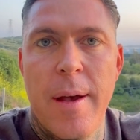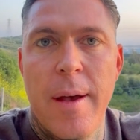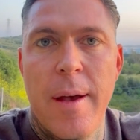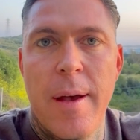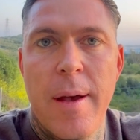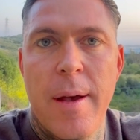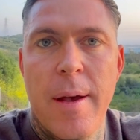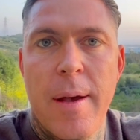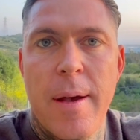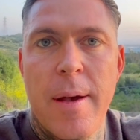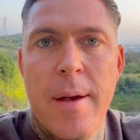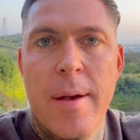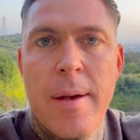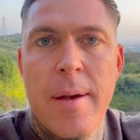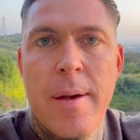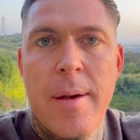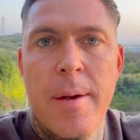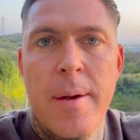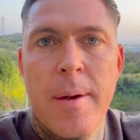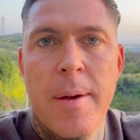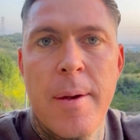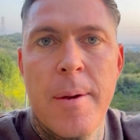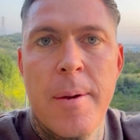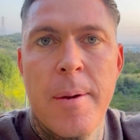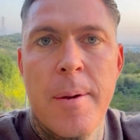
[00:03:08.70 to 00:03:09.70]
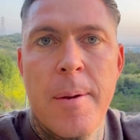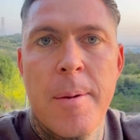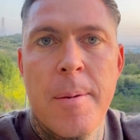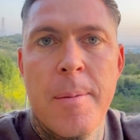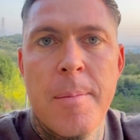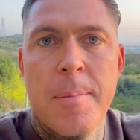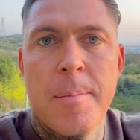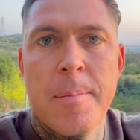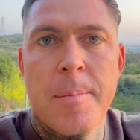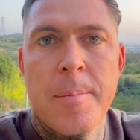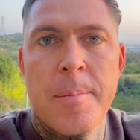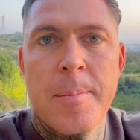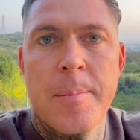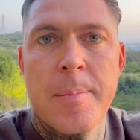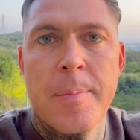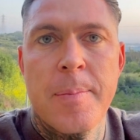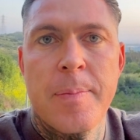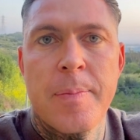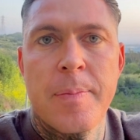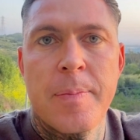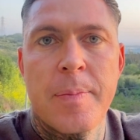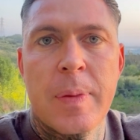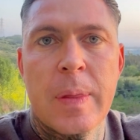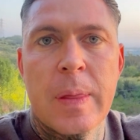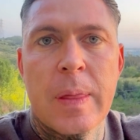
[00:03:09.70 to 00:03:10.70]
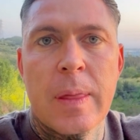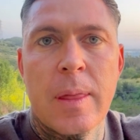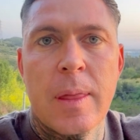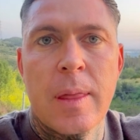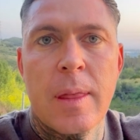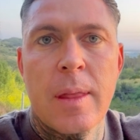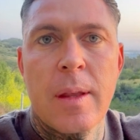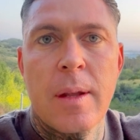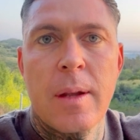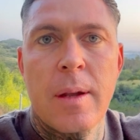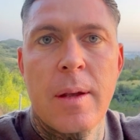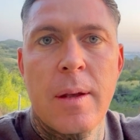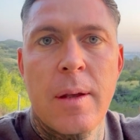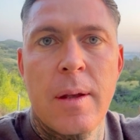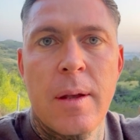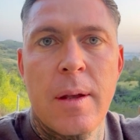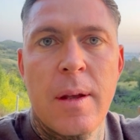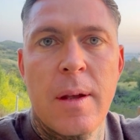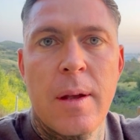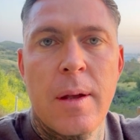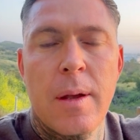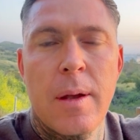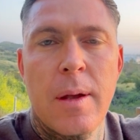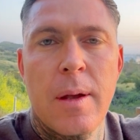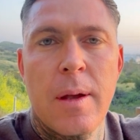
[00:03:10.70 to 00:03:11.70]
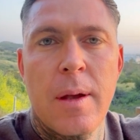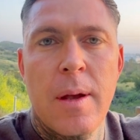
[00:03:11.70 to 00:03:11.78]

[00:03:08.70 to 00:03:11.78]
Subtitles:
(silence)